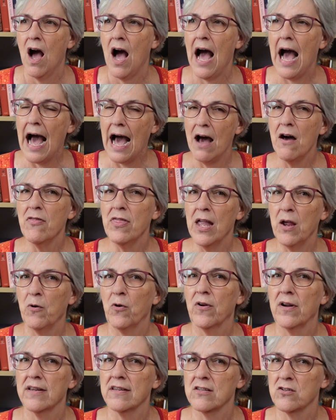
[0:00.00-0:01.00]
how they
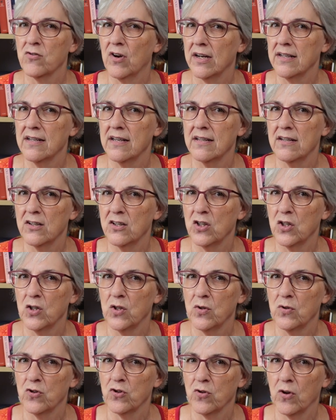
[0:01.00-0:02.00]
were instructing to
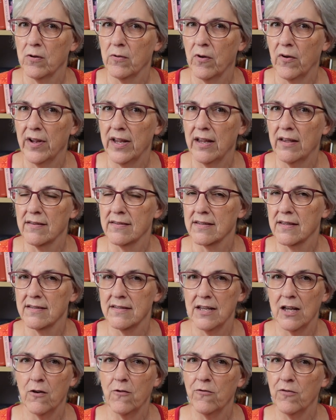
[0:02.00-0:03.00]
do short row heels,
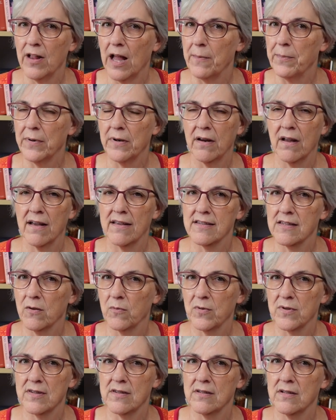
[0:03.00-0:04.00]
because heel flap and
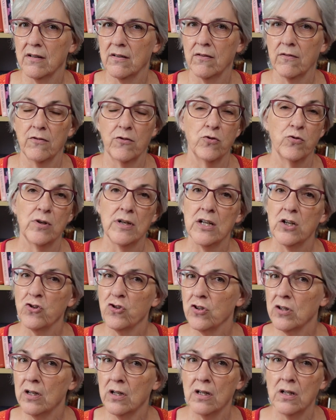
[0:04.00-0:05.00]
gusset was still
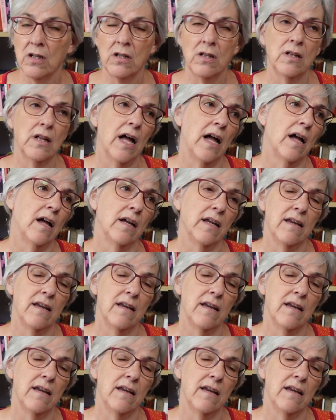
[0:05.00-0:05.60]
traditional,